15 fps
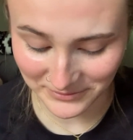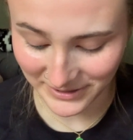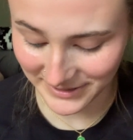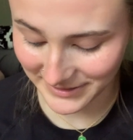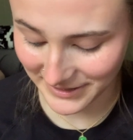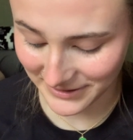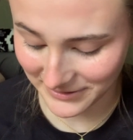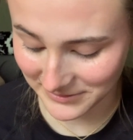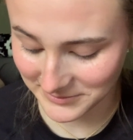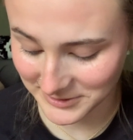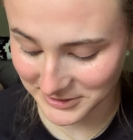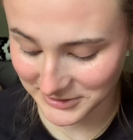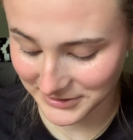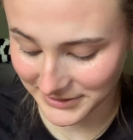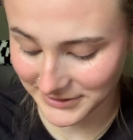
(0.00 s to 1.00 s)
Right now, I'm
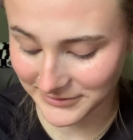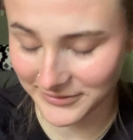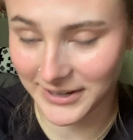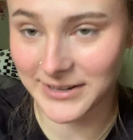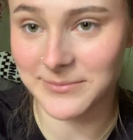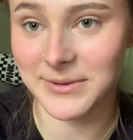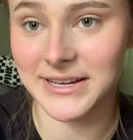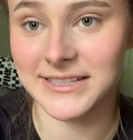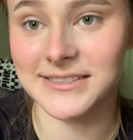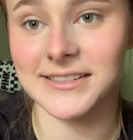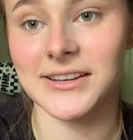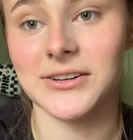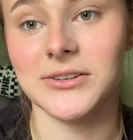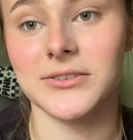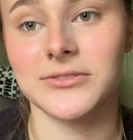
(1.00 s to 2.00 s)
just trying to find
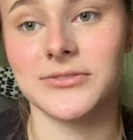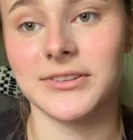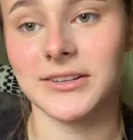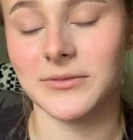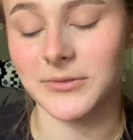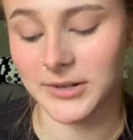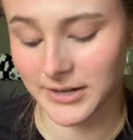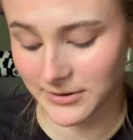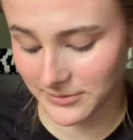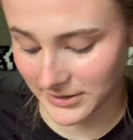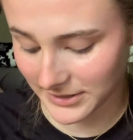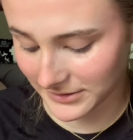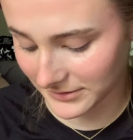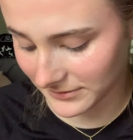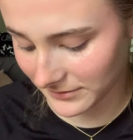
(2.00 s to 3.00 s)
myself and what I
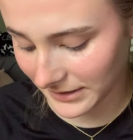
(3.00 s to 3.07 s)
want to,